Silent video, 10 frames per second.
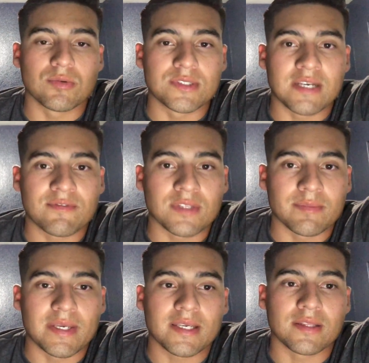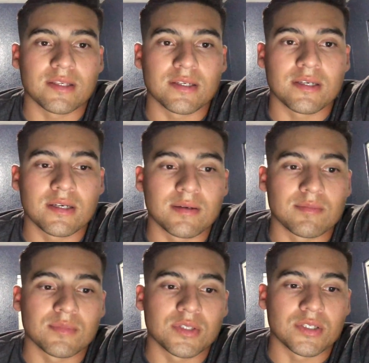was definitely making
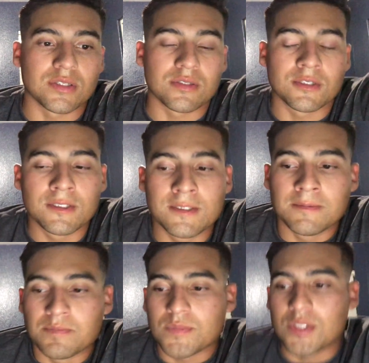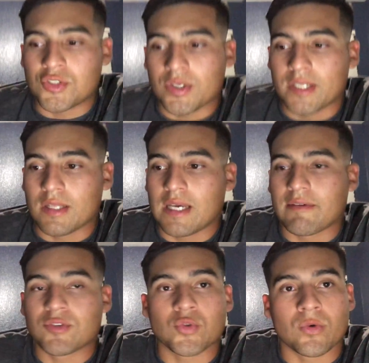the tread
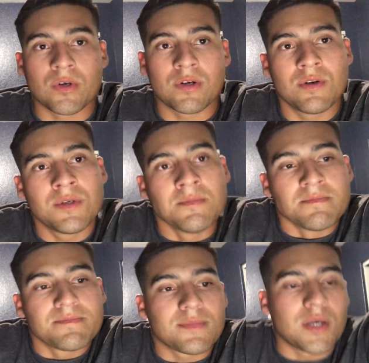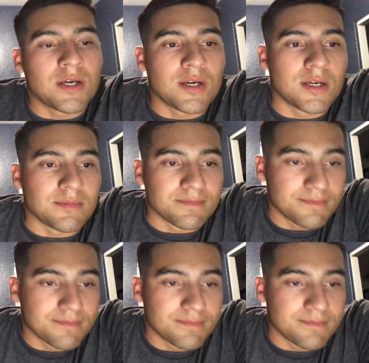life shorter. I